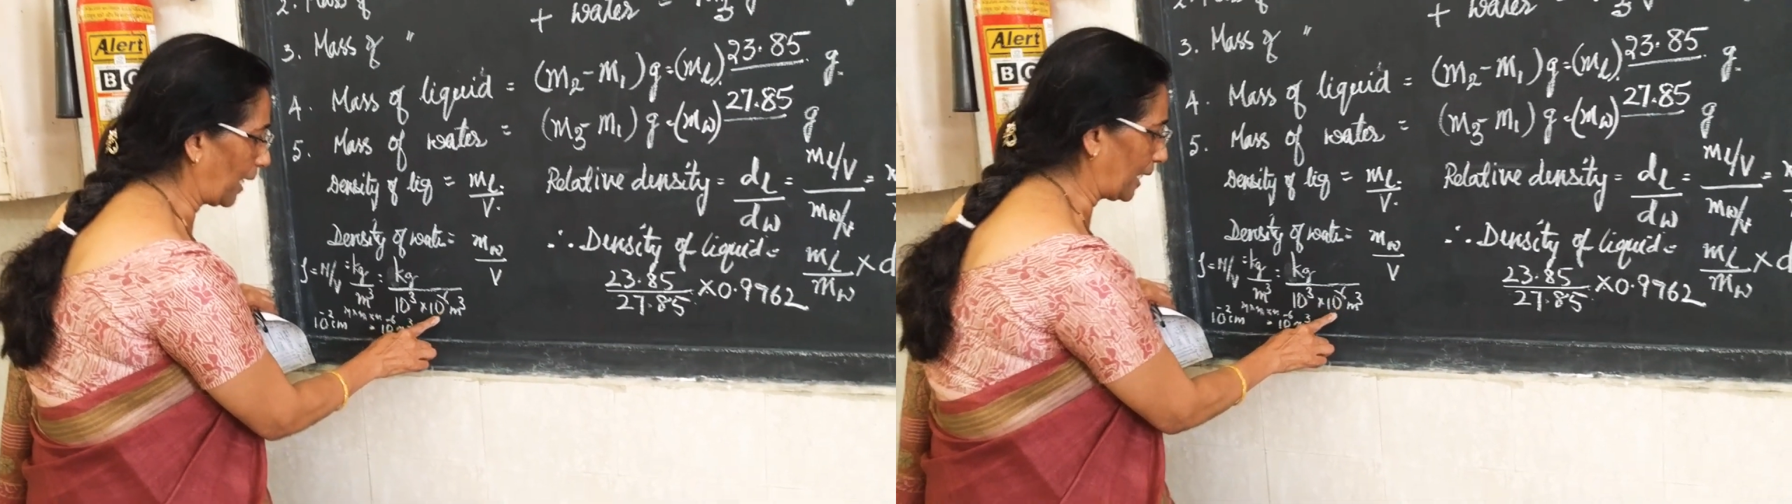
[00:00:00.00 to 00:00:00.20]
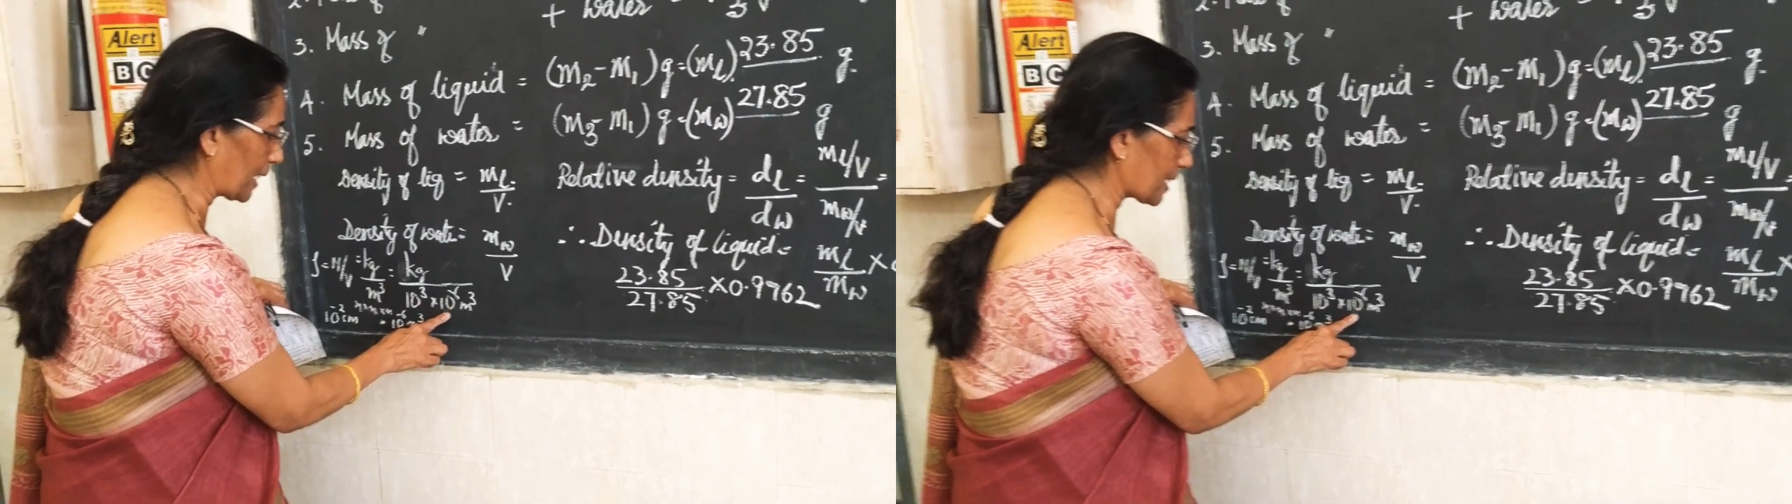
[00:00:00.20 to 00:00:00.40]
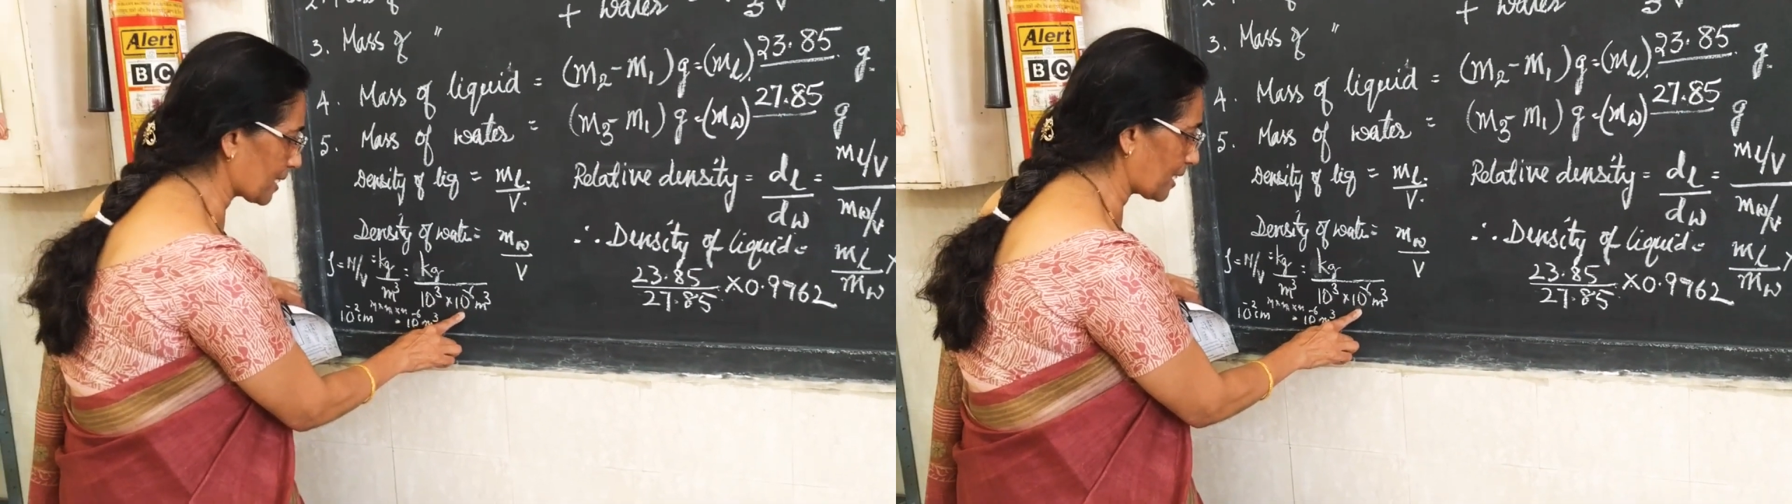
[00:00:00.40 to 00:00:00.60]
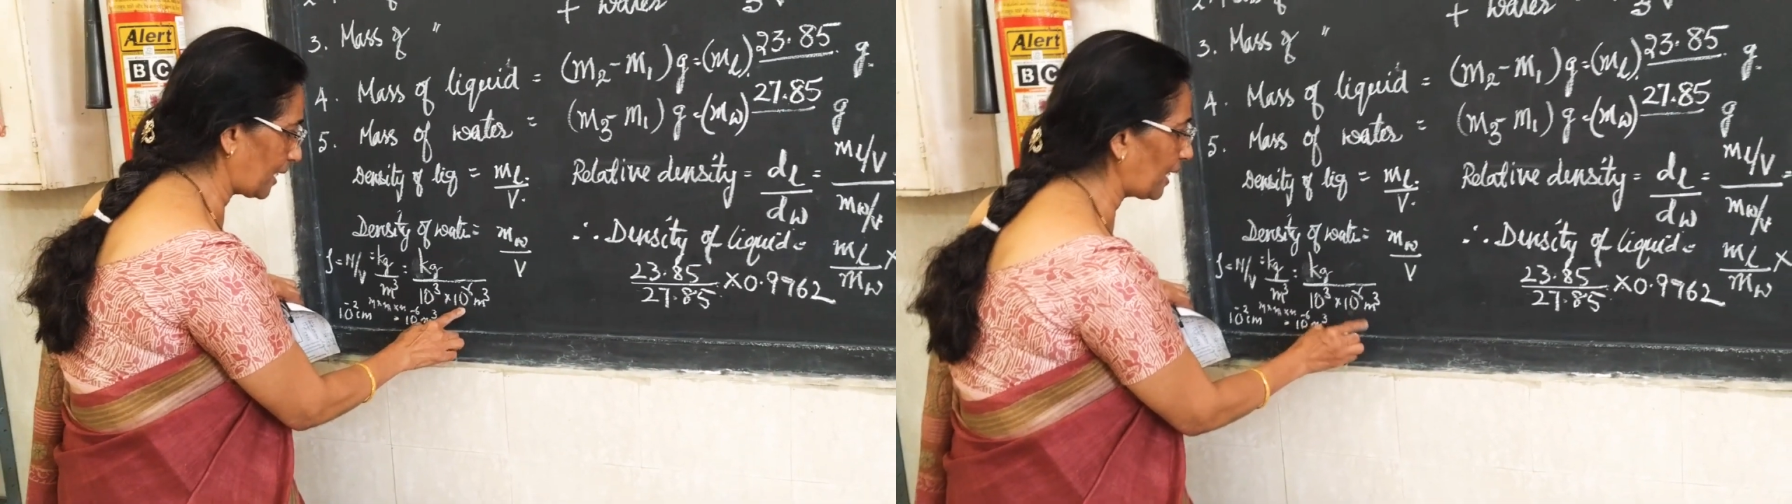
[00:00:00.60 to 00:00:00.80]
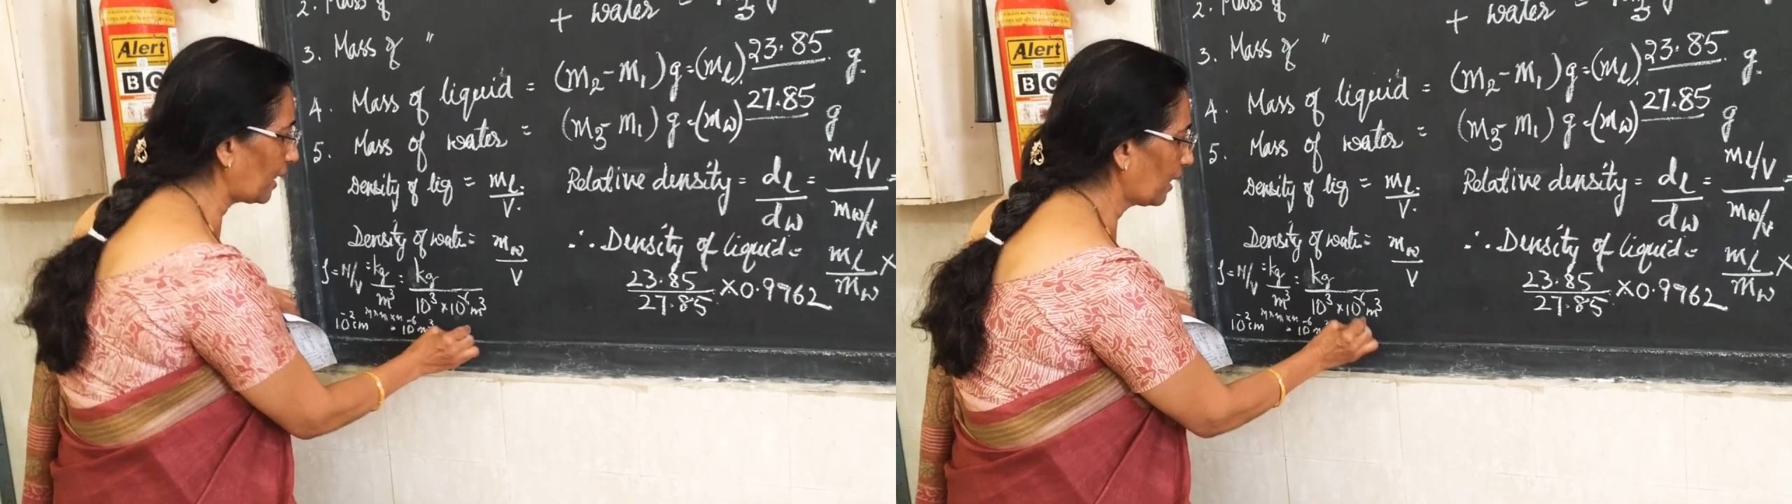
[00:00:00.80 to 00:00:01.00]
minus
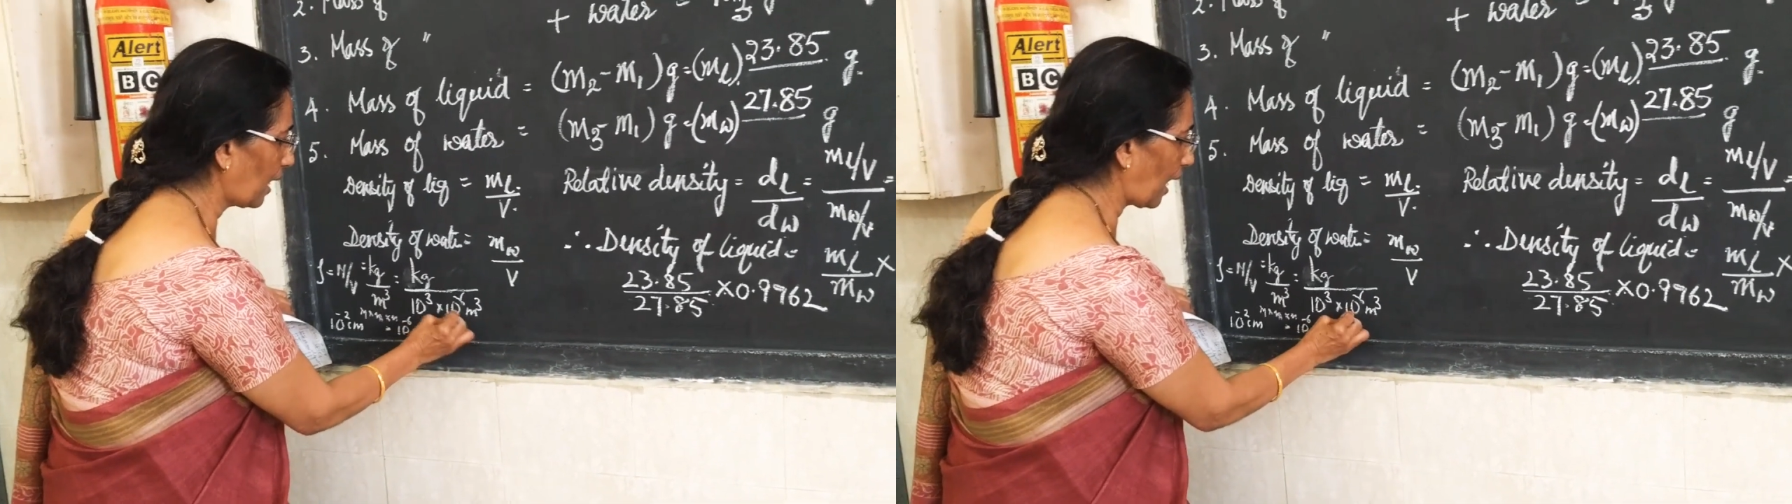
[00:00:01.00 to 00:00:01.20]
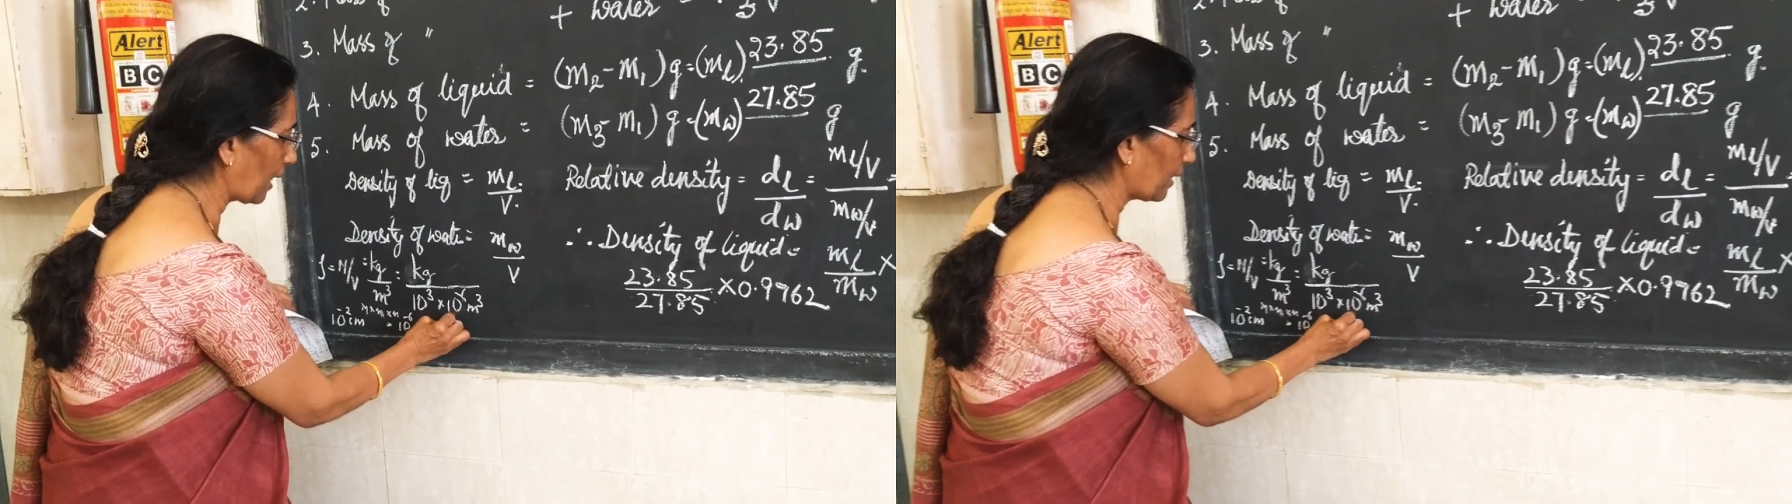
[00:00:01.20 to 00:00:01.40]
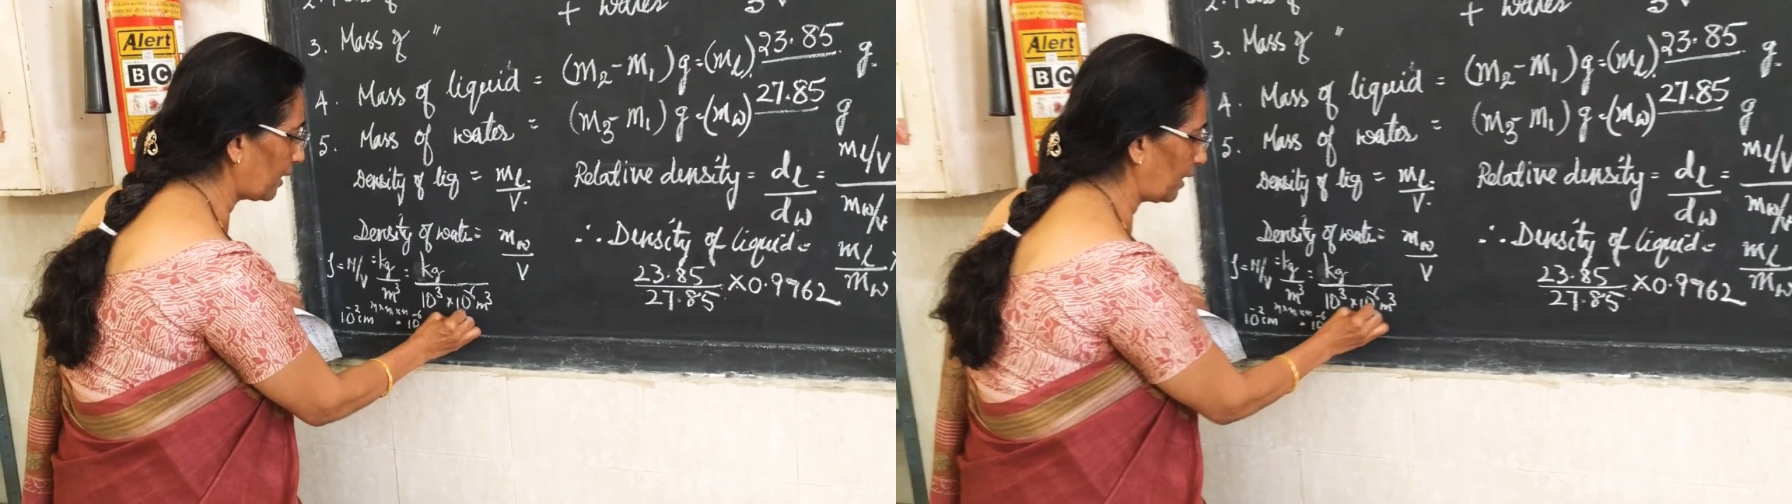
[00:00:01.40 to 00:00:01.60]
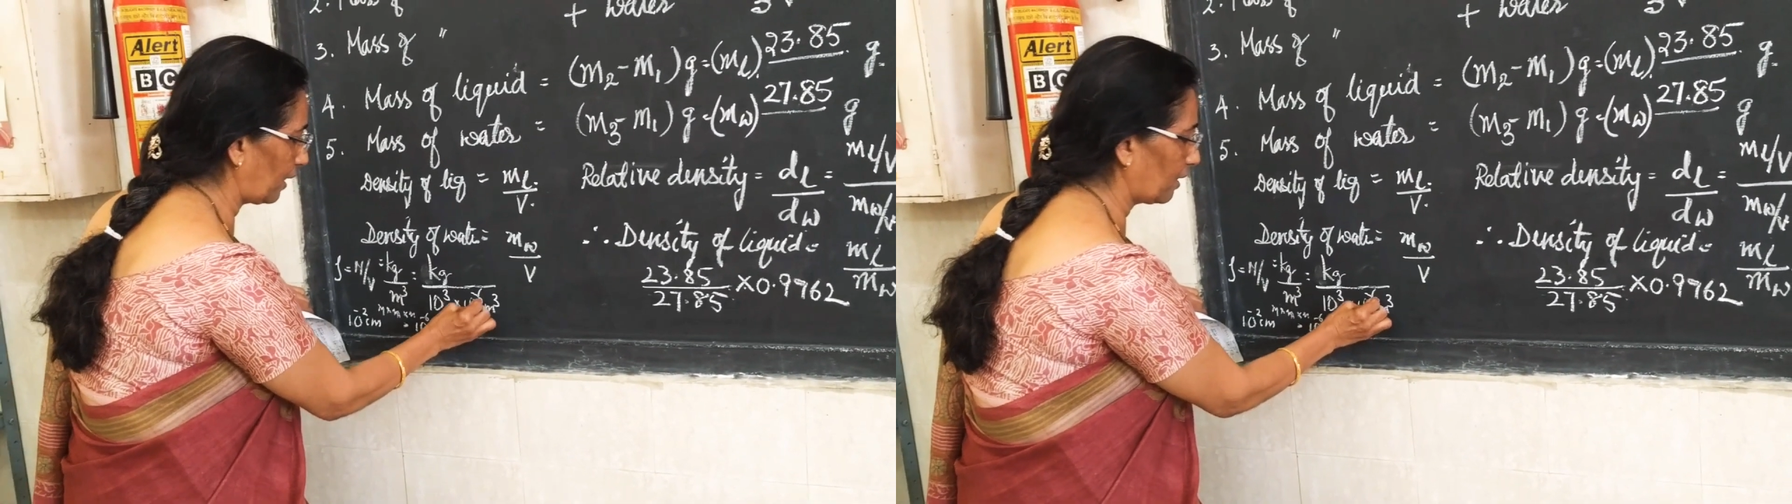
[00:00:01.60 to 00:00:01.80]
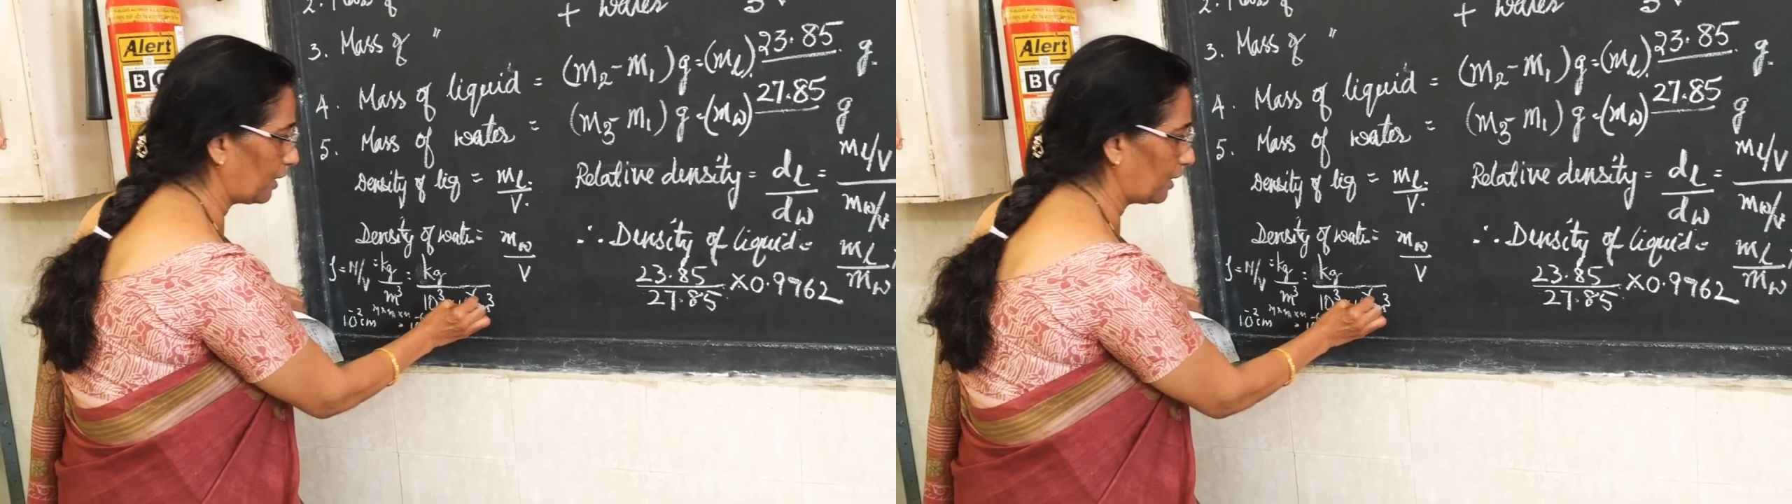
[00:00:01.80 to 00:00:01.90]
3 at the